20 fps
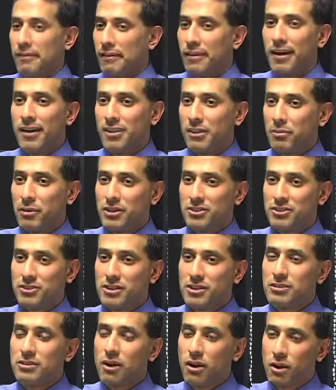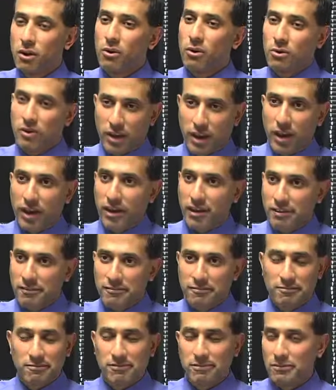And the patient says, "Oh, okay.
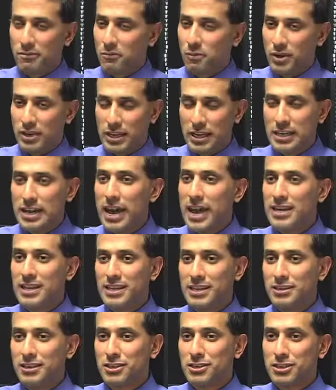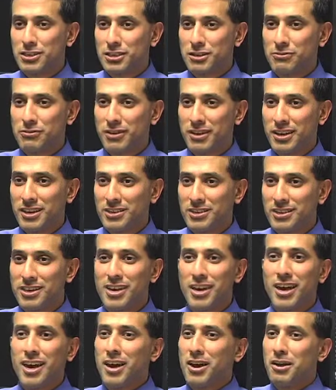We didn't add anything significant,"
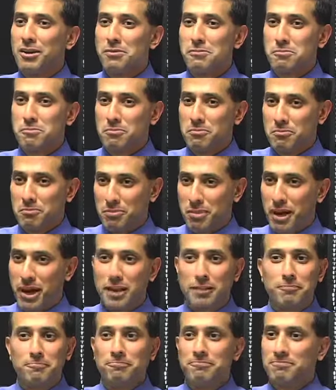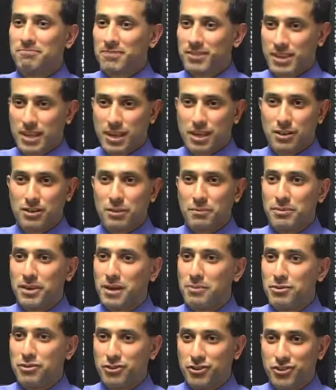but
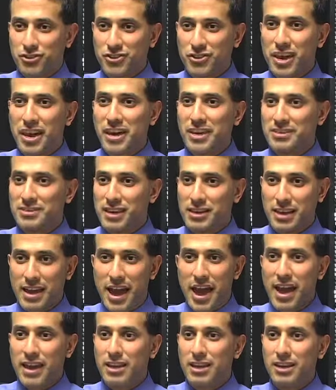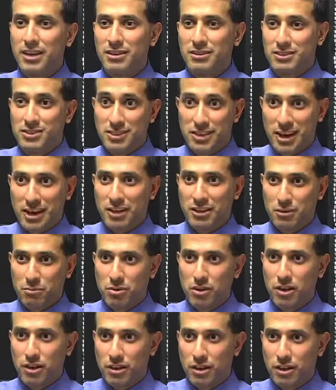sometimes it just takes that added second
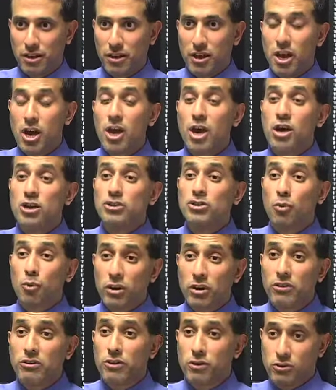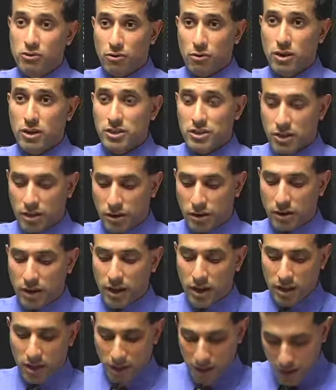opinion. So what are those criteria?
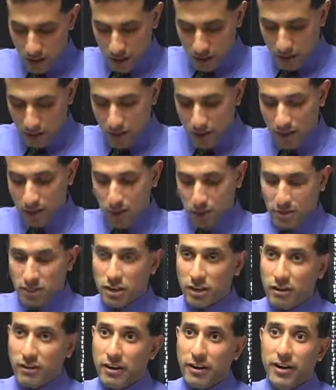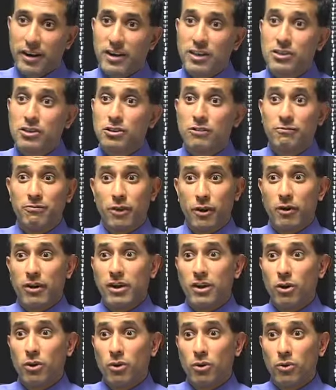Criteria is
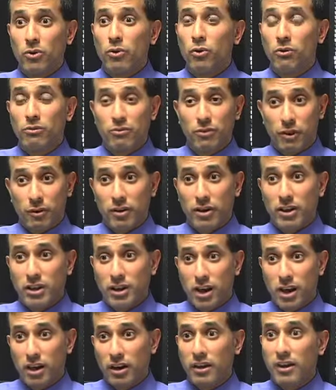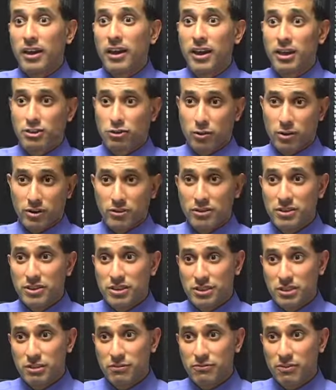very old or very young, age greater than
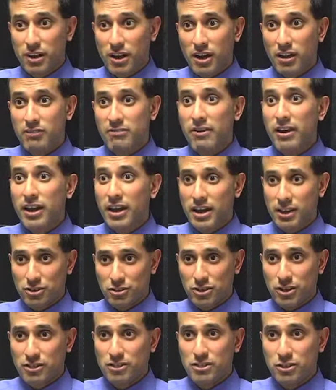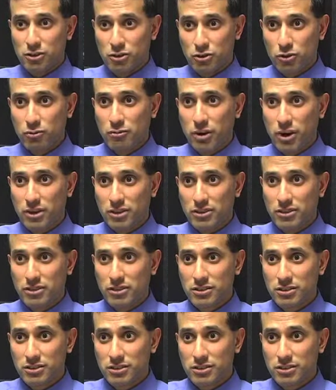65, age less than 2 months.